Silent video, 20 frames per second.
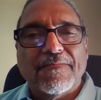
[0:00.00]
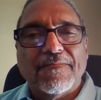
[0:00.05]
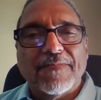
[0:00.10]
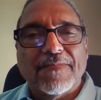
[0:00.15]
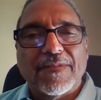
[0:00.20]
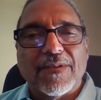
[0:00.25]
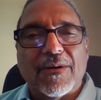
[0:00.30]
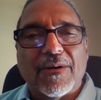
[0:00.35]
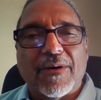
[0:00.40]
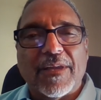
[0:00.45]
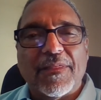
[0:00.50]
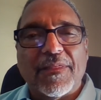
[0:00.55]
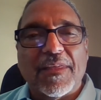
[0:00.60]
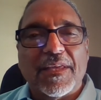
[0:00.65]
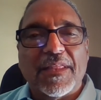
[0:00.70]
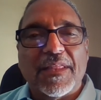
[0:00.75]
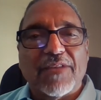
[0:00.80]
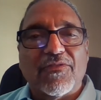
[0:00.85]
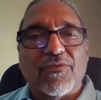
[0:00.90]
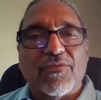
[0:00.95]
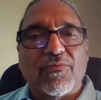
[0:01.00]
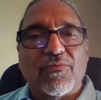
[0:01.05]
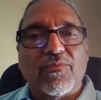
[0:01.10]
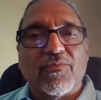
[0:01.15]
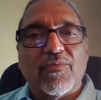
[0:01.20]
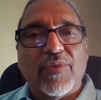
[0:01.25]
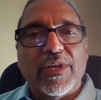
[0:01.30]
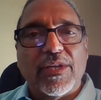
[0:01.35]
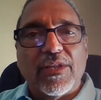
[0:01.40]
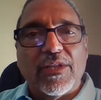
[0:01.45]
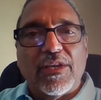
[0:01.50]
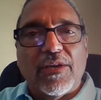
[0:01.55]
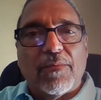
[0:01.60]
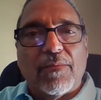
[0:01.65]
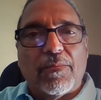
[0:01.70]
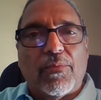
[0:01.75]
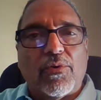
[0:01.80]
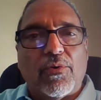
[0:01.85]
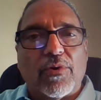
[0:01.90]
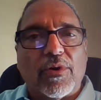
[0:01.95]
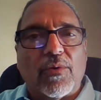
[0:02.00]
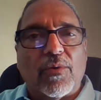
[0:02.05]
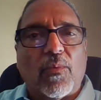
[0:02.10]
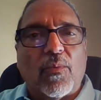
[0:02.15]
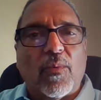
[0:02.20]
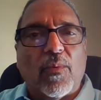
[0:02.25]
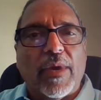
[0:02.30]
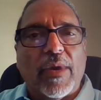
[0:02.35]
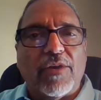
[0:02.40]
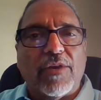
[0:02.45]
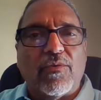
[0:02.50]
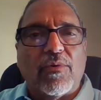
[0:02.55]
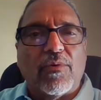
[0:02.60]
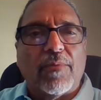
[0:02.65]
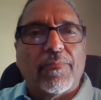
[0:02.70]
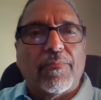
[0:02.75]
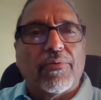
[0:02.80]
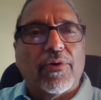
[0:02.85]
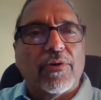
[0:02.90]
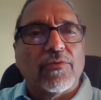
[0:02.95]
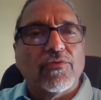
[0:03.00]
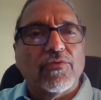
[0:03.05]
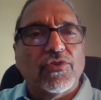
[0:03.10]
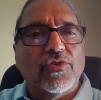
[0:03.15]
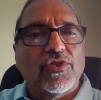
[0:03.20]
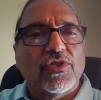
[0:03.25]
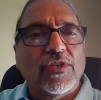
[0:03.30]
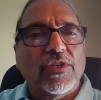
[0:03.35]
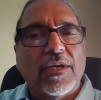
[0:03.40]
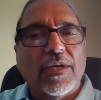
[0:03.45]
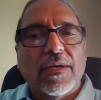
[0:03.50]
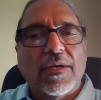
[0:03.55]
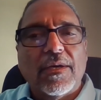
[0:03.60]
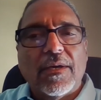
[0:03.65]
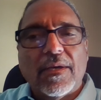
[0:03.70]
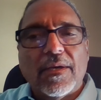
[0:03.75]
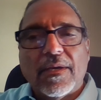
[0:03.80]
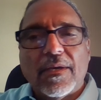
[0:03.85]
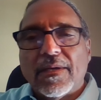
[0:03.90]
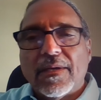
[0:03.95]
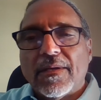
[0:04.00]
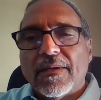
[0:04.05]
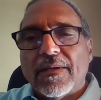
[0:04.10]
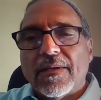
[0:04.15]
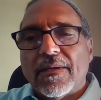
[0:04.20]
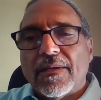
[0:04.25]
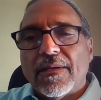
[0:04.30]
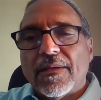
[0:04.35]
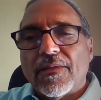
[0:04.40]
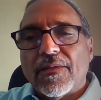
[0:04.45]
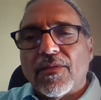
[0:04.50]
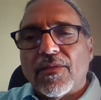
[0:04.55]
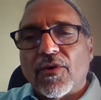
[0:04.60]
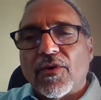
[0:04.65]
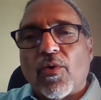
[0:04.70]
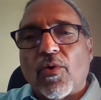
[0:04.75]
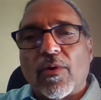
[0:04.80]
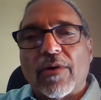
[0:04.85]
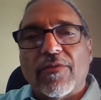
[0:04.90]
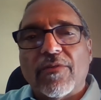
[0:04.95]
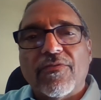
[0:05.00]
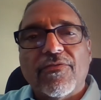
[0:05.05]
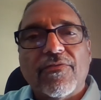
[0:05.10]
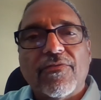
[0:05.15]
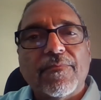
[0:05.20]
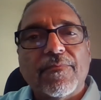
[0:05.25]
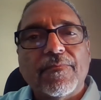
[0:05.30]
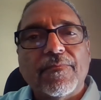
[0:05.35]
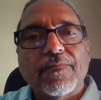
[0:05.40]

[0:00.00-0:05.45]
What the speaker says: So I think that's a really important way to approach the course.